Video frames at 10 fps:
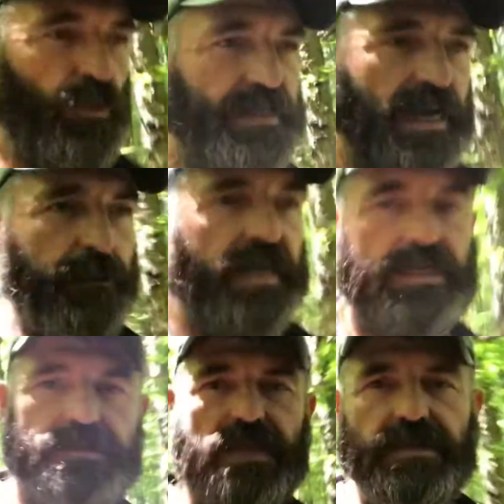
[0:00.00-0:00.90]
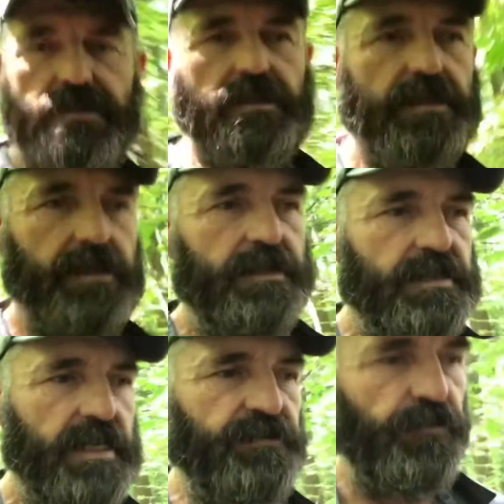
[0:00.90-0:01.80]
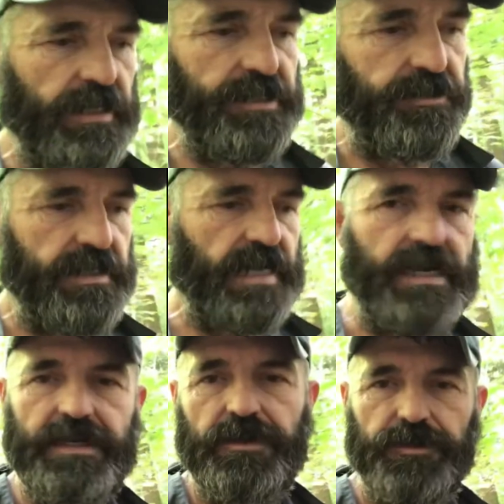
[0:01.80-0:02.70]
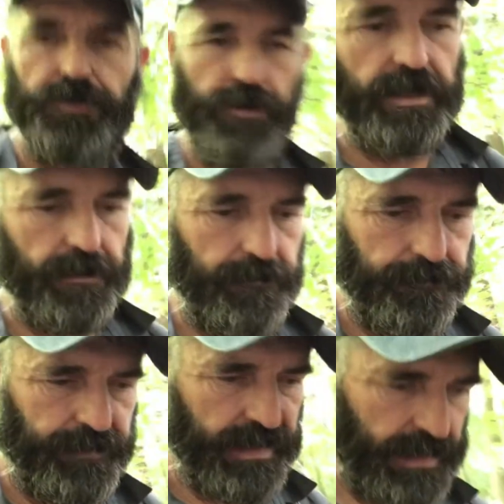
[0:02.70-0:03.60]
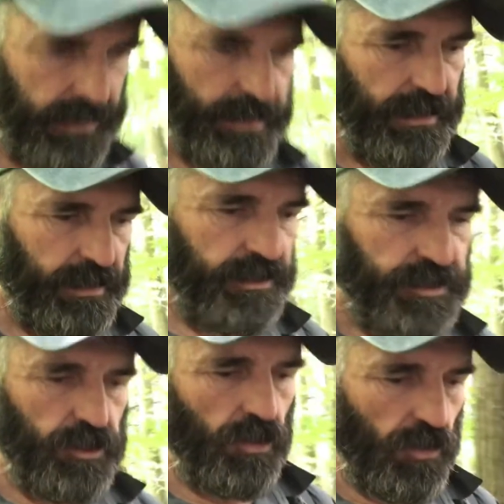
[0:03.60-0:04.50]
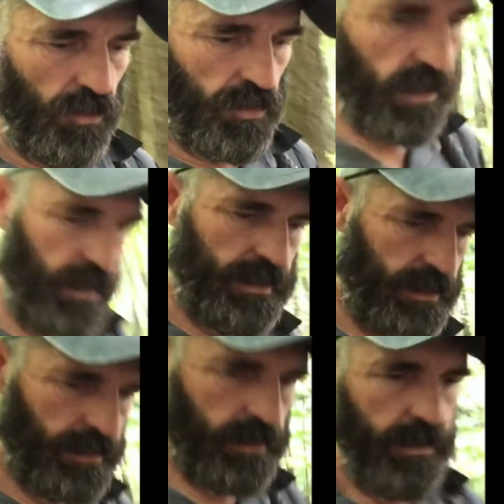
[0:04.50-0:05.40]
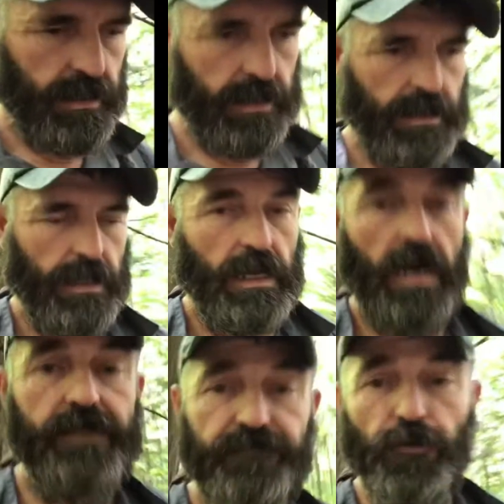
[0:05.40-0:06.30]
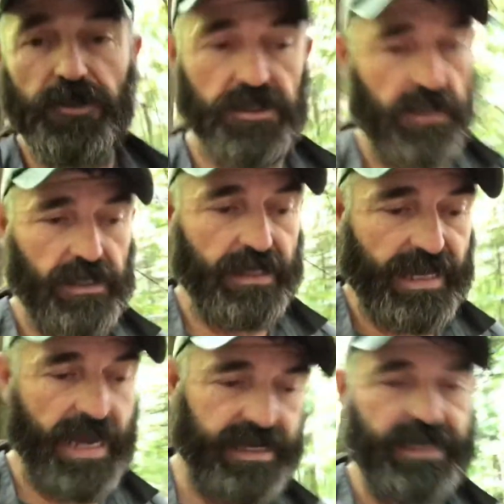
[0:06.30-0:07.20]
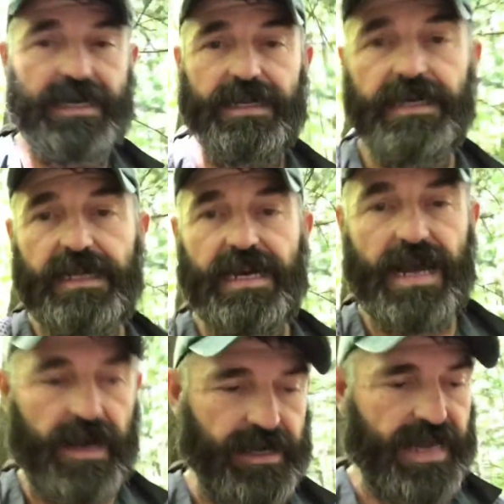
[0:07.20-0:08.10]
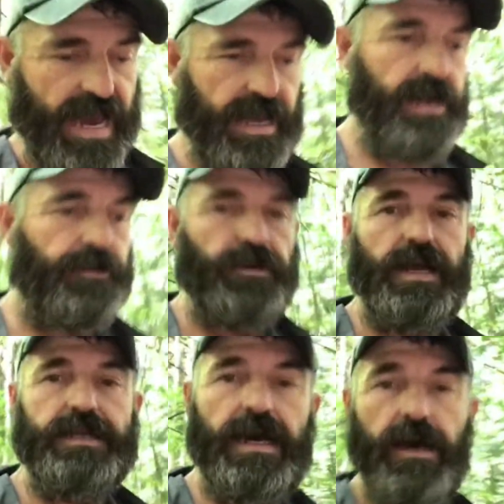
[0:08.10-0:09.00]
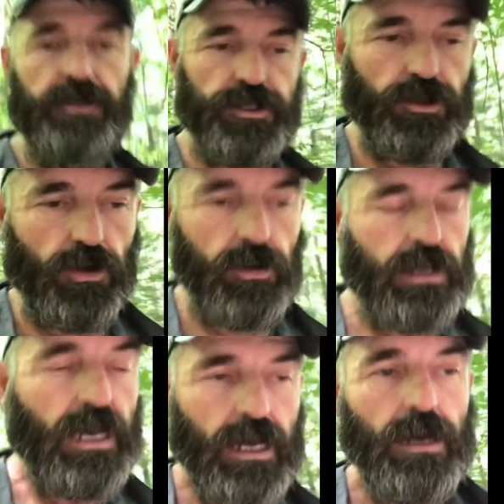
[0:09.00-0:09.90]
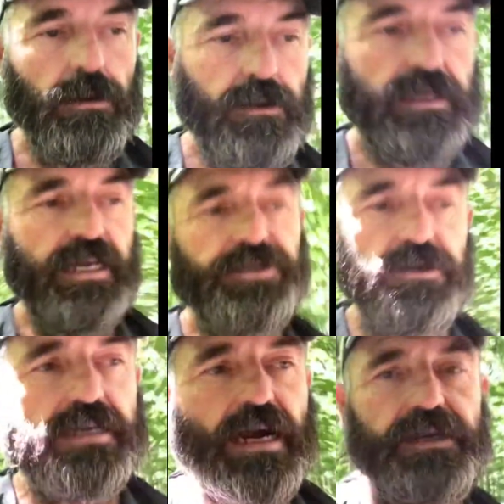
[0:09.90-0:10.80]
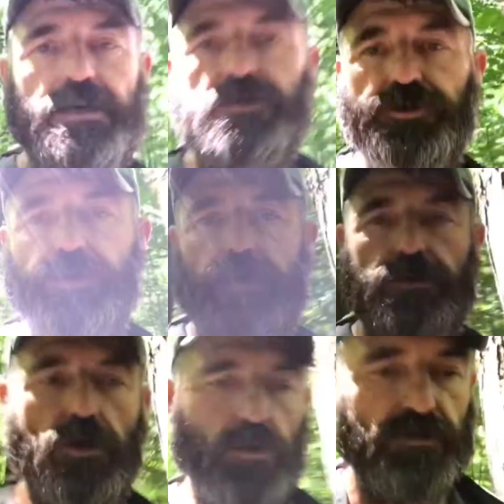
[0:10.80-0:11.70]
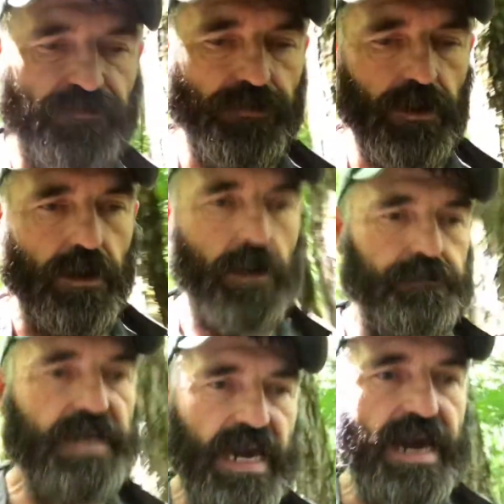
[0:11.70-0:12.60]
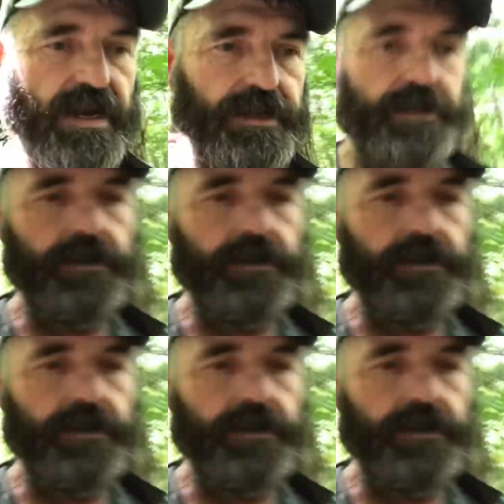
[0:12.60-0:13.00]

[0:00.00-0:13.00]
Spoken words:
that means. Stands for Eastern Continental Trail. So, unfortunately, it can't get in and out of Canada right now. So, the Eastern Continental Trail goes from Canada